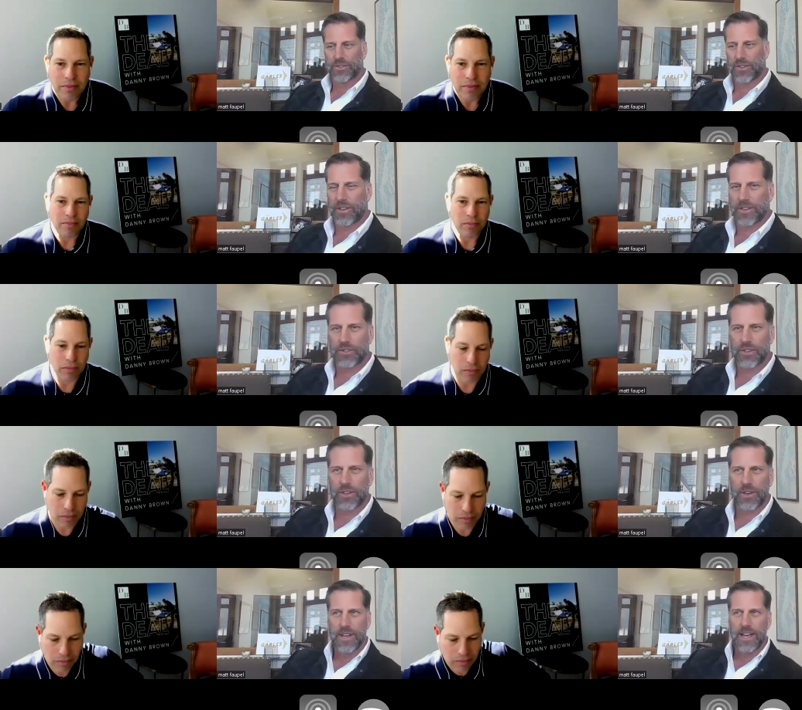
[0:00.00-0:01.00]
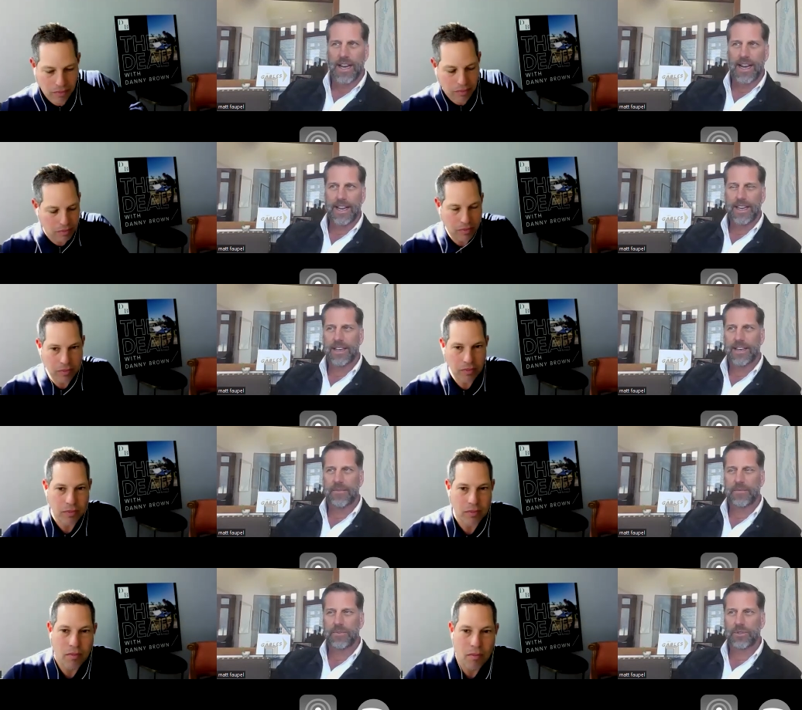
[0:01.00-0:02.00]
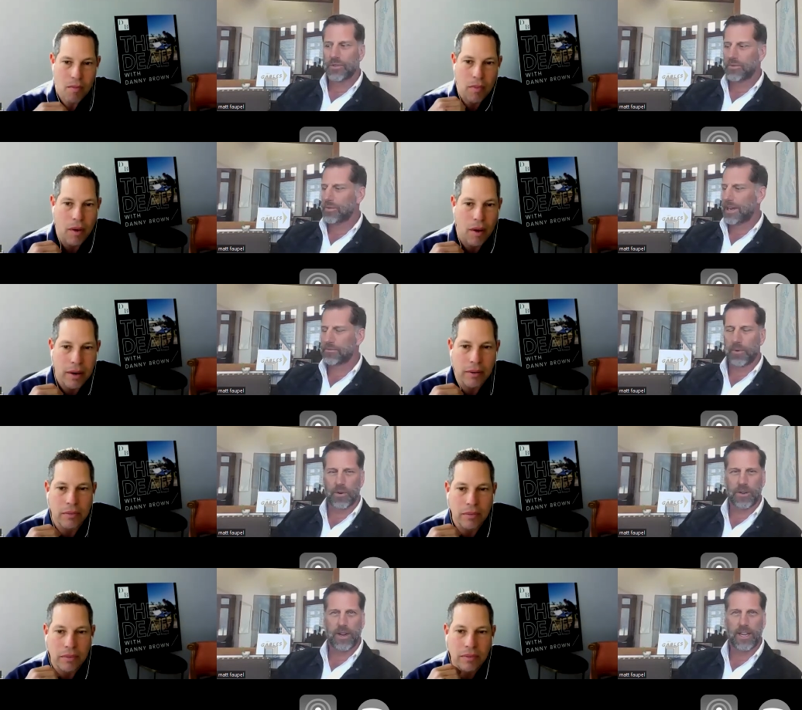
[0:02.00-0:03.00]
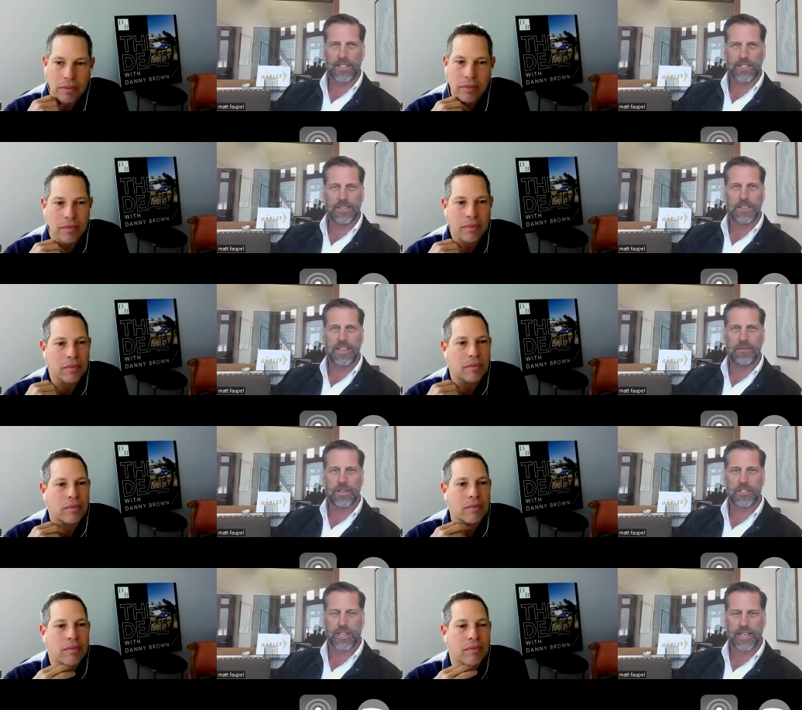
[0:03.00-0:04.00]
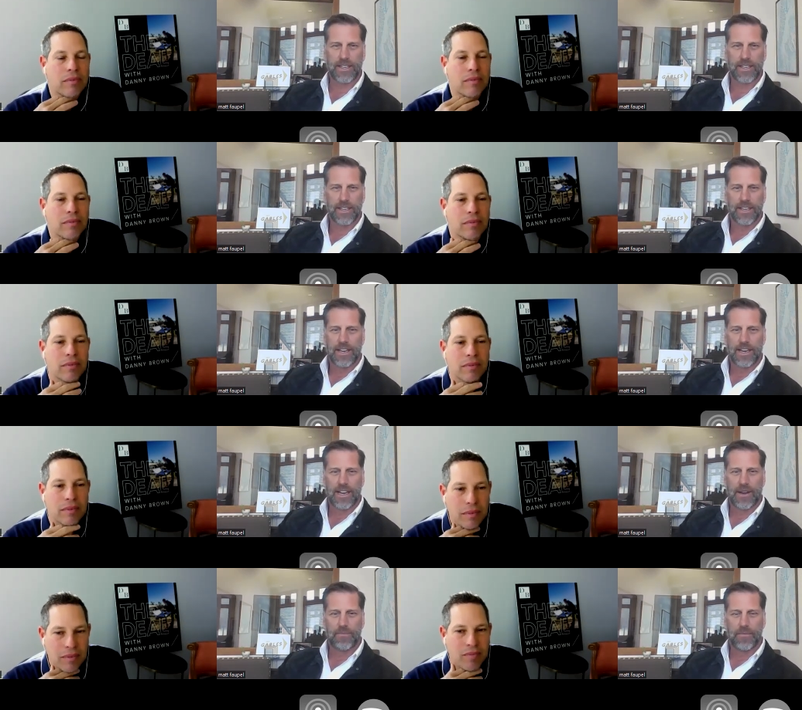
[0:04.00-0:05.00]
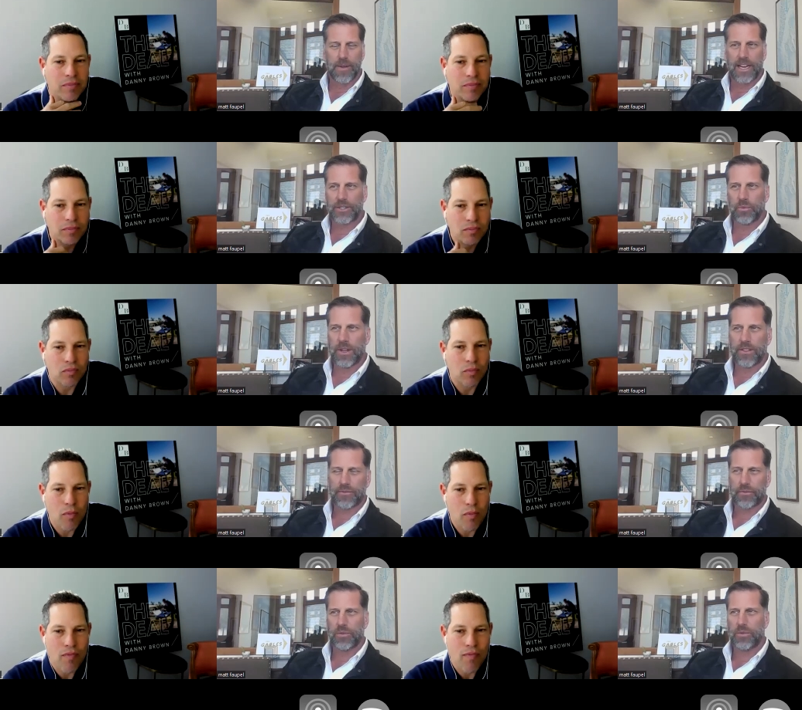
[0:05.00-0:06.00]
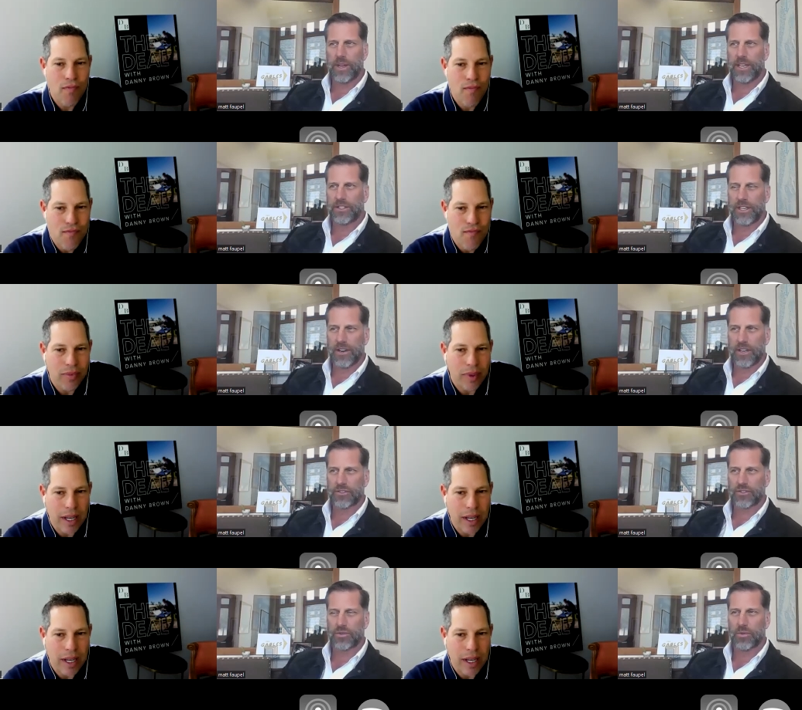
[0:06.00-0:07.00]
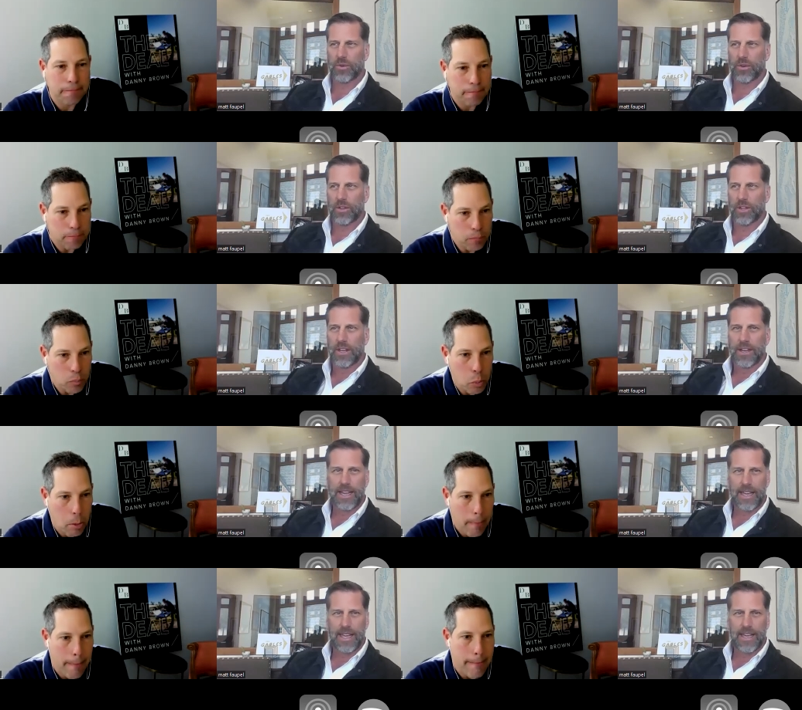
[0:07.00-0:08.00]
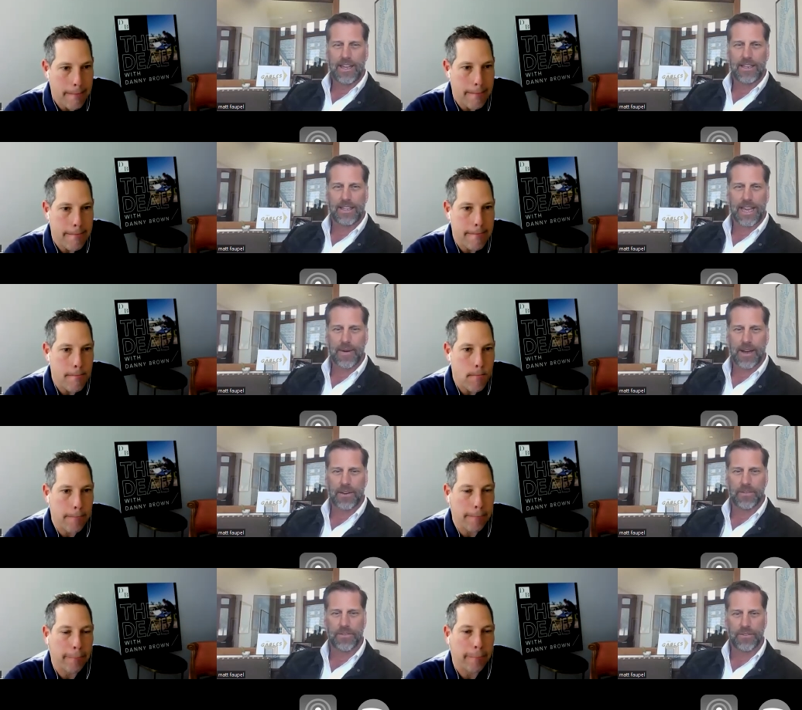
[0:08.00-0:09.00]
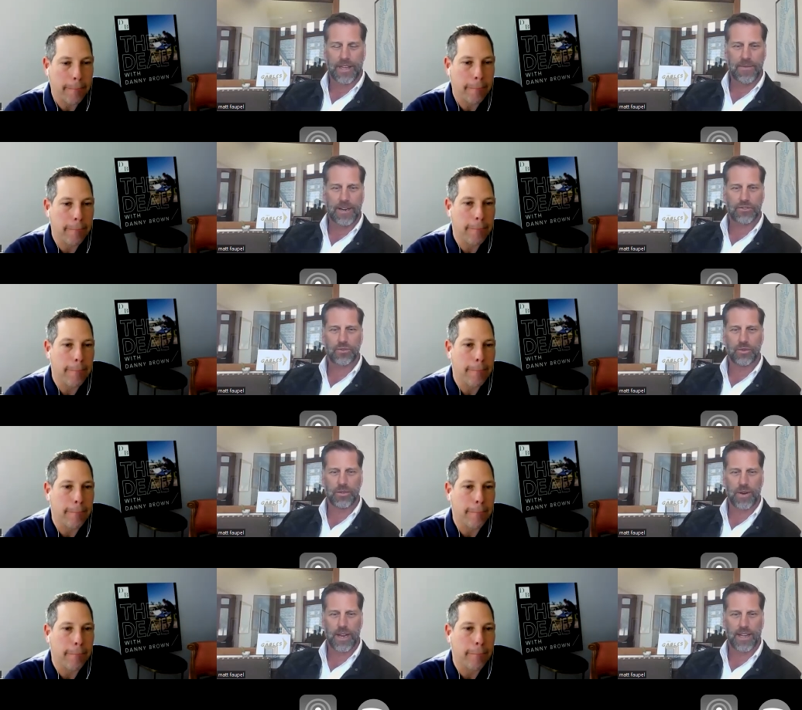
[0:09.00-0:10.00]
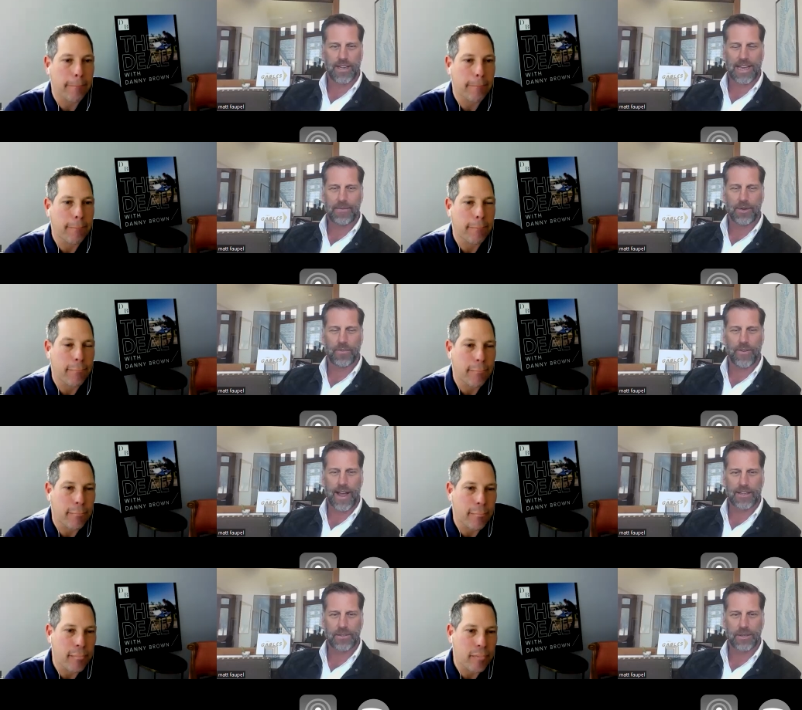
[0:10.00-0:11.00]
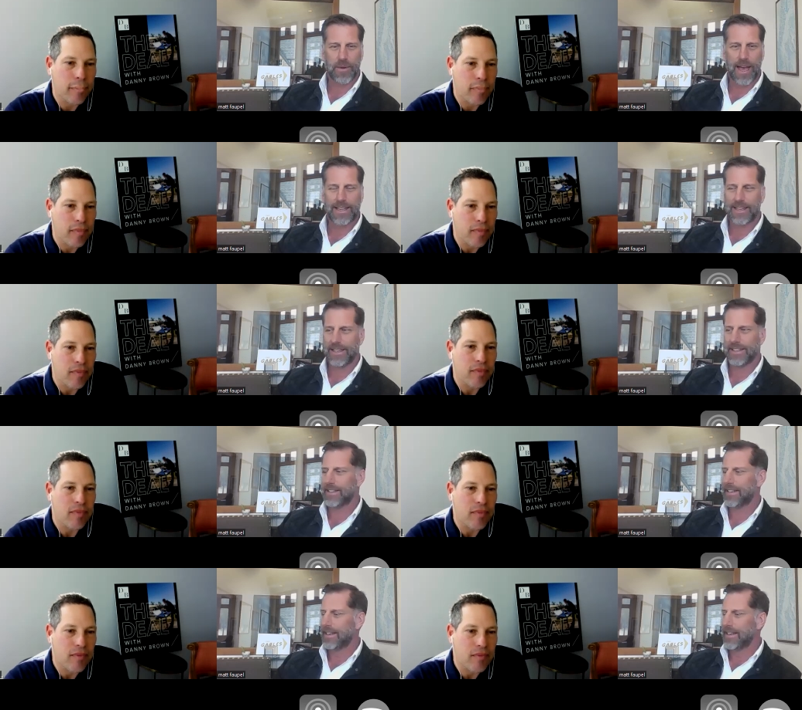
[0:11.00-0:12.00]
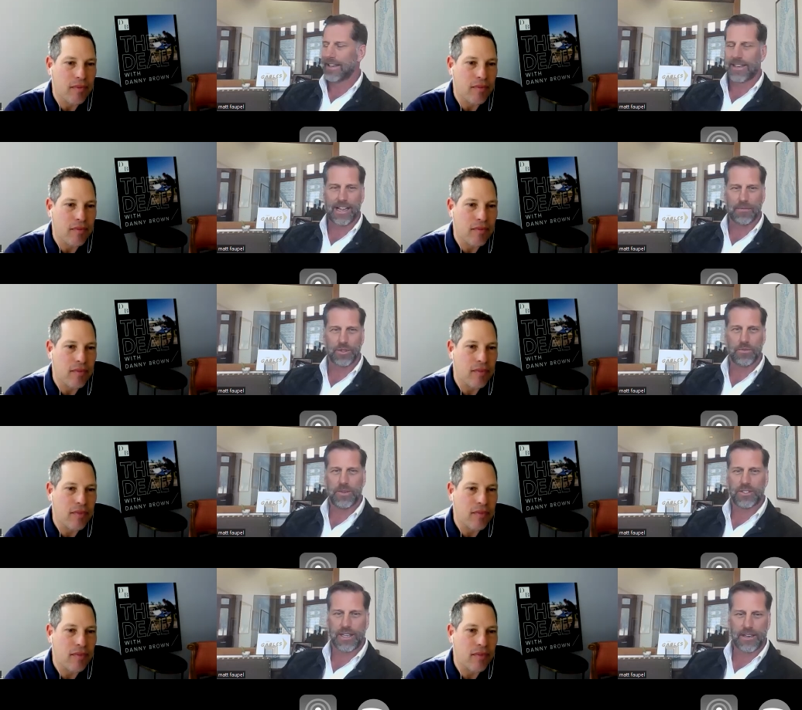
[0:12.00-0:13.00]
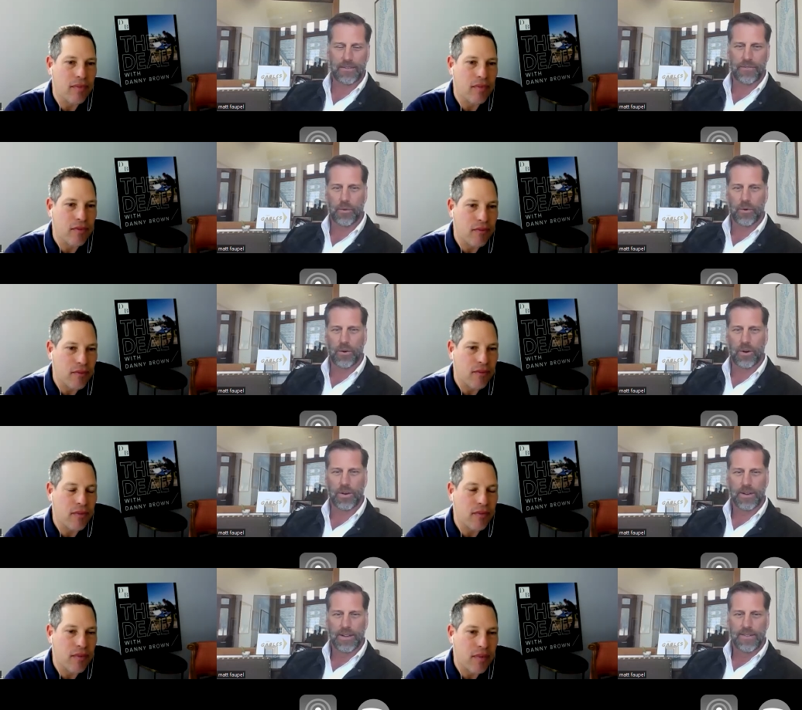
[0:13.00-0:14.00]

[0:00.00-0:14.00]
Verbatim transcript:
Speaker 1: Sure, sure. I uh, so I was born and raised in, in Michigan. Uh, actually went through engineering school and came out of came out of school and ran a chemical factory back in Kalamazoo, Michigan, for